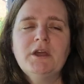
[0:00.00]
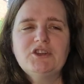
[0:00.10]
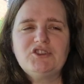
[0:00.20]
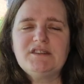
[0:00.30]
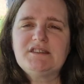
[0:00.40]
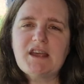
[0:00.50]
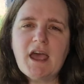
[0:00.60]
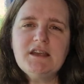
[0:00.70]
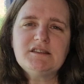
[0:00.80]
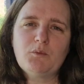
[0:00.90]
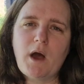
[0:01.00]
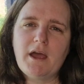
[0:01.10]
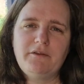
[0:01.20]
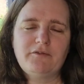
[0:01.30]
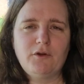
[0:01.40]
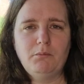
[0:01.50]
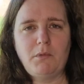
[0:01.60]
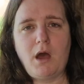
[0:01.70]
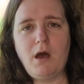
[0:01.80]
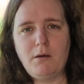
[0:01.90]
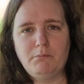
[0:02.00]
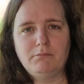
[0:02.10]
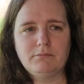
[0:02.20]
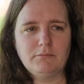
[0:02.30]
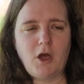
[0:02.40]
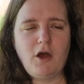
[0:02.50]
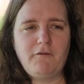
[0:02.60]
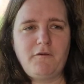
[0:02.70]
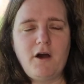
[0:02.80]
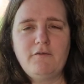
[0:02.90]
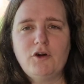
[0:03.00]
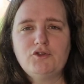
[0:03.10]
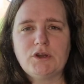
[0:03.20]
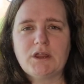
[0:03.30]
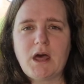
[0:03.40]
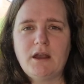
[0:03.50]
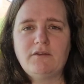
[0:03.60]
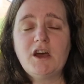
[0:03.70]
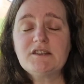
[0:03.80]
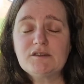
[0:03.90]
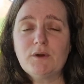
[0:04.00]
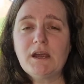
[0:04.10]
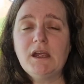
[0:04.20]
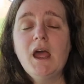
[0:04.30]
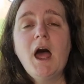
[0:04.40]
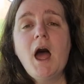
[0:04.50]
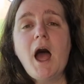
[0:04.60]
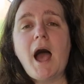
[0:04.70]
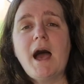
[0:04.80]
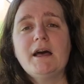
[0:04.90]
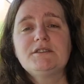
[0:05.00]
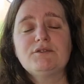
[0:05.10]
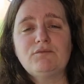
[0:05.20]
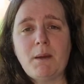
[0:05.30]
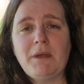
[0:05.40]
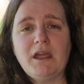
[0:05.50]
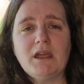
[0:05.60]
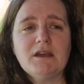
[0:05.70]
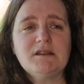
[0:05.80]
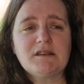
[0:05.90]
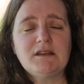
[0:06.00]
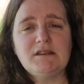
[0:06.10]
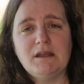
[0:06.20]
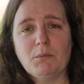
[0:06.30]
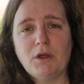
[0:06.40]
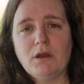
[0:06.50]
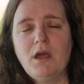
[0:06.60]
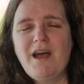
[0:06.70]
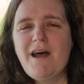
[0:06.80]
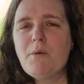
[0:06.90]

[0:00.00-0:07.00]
She's days away from um, her 500th anniversary and Remy is a demon.